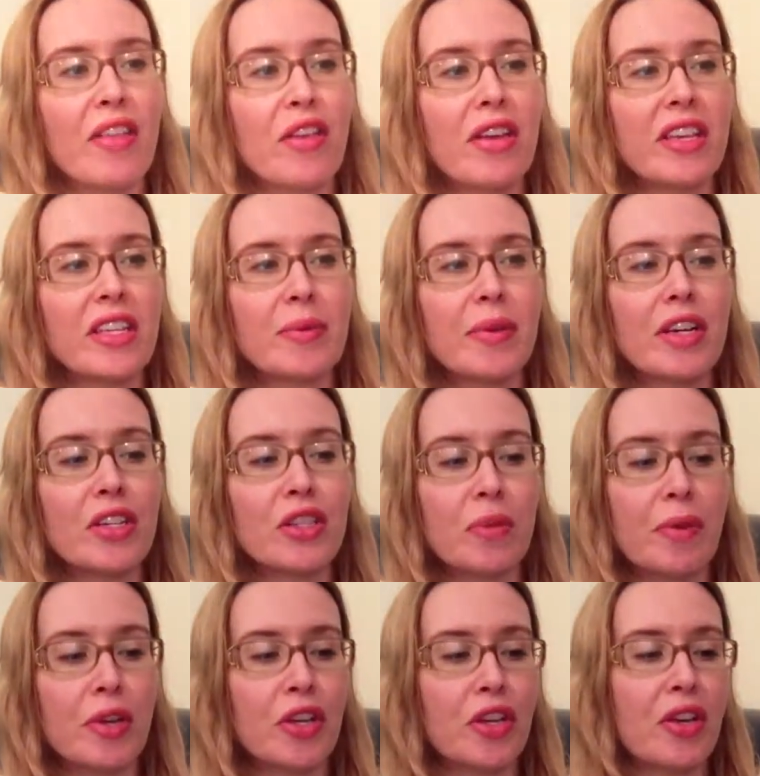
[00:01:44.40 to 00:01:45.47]
thought these were
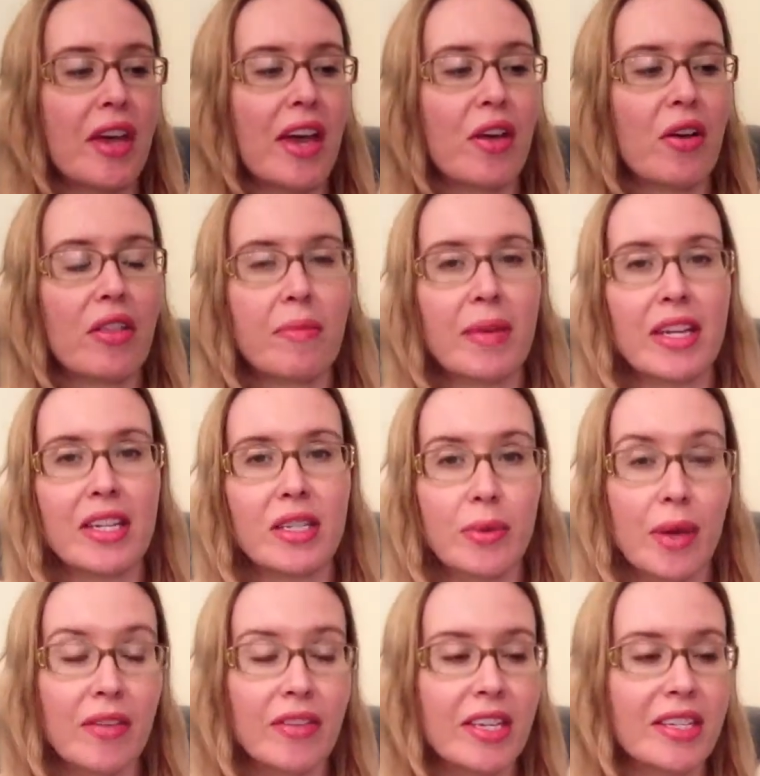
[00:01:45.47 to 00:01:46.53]
super cute. I got them in
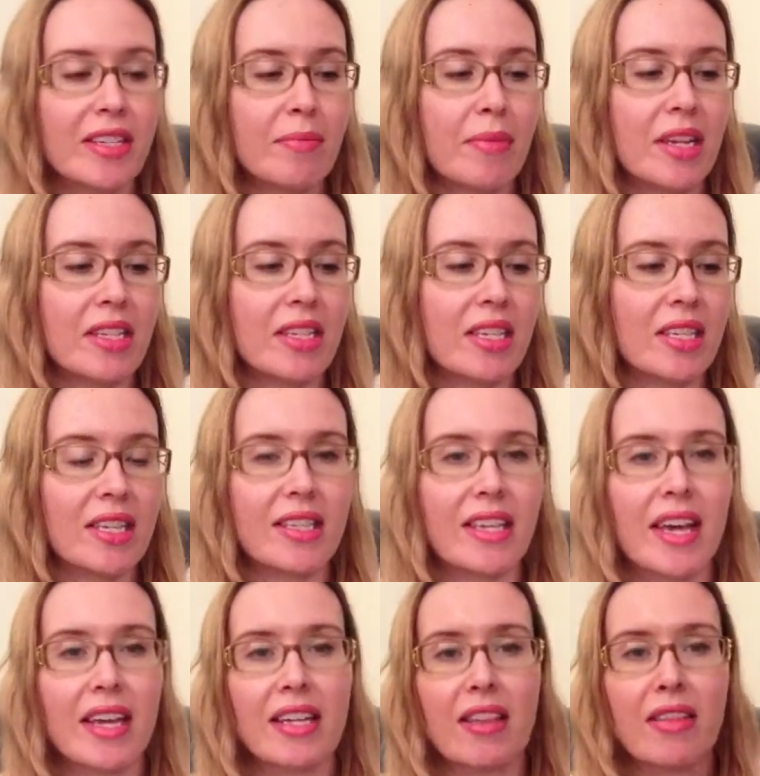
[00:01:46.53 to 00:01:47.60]
12 to 18 months as I
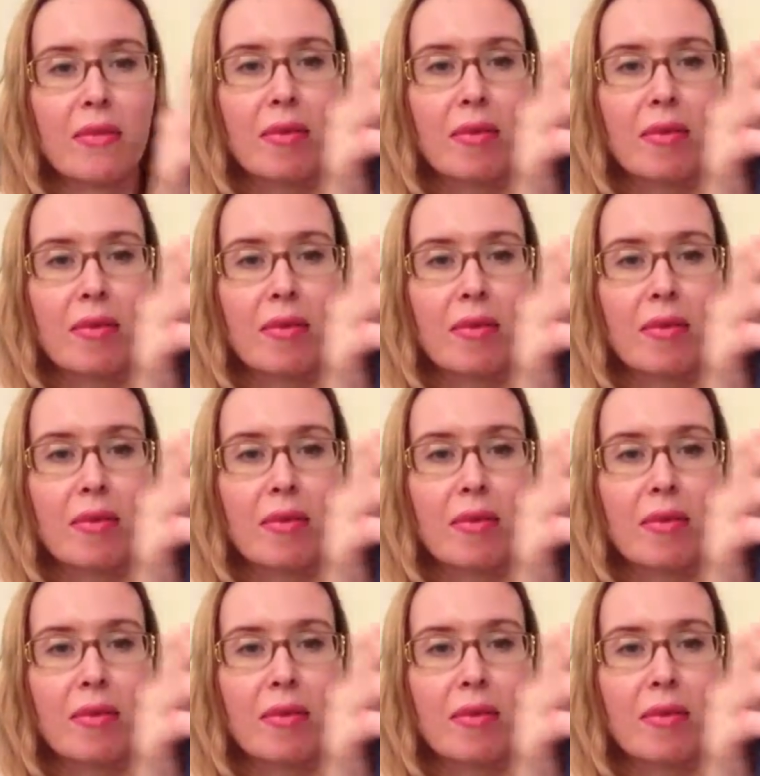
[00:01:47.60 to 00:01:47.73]
said, and they